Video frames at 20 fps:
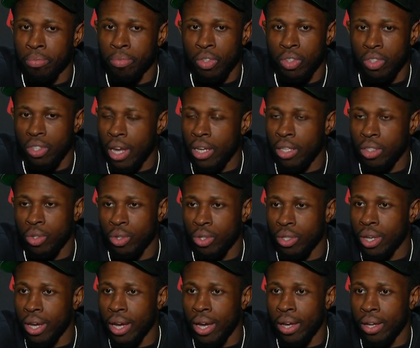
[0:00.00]
Dangerous
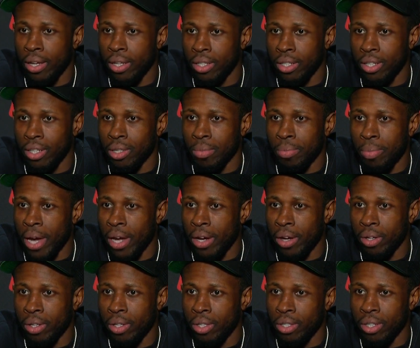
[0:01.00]
guy. Doesn't
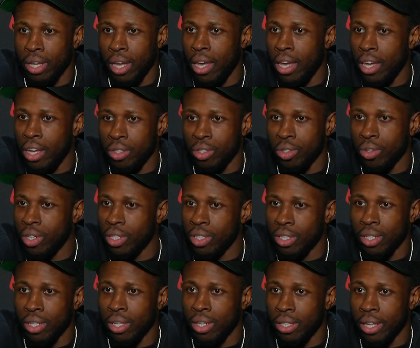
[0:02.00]
matter the age or anything
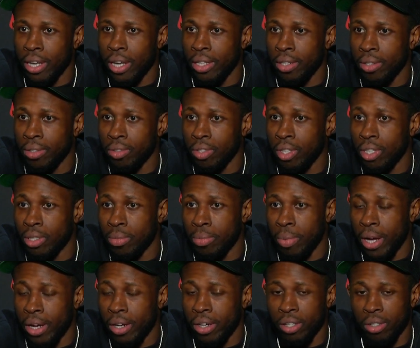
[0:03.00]
like that. Doesn't
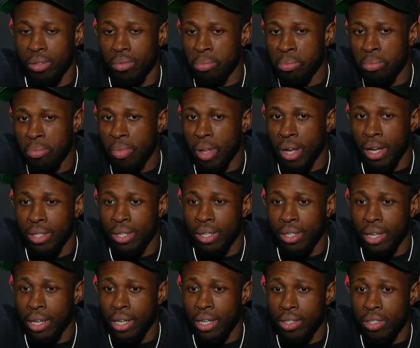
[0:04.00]
matter. I think
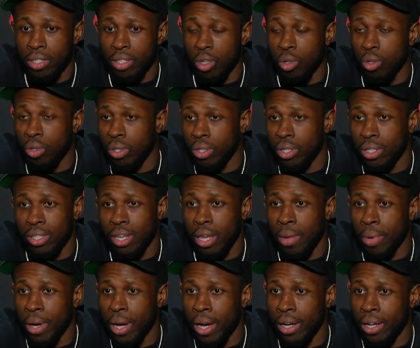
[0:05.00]
that he's still the same
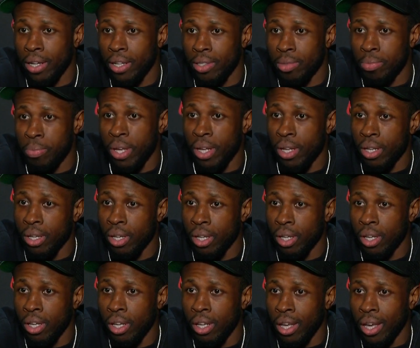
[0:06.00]
guy that he's been,
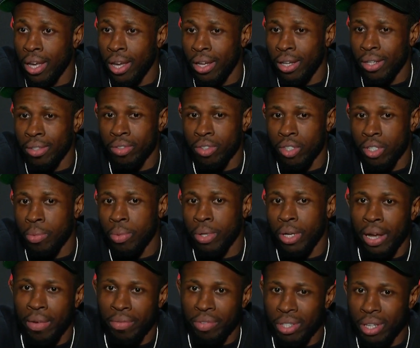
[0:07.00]
and someone that I
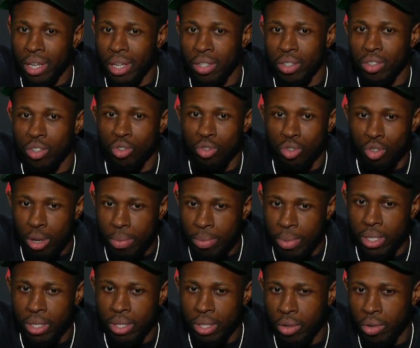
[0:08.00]
have to take extremely
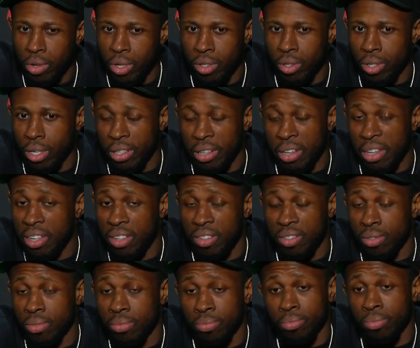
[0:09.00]
serious. I think he's
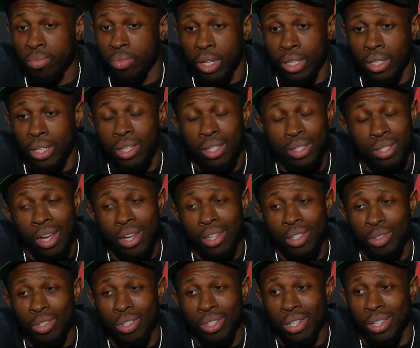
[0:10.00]

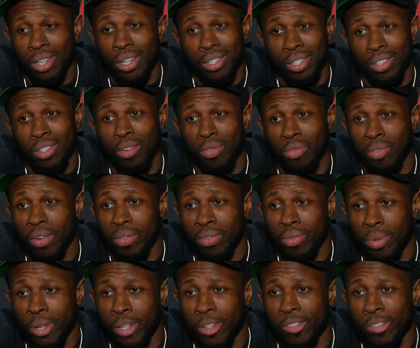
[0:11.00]
dangerous. I think it's a tough fight for me.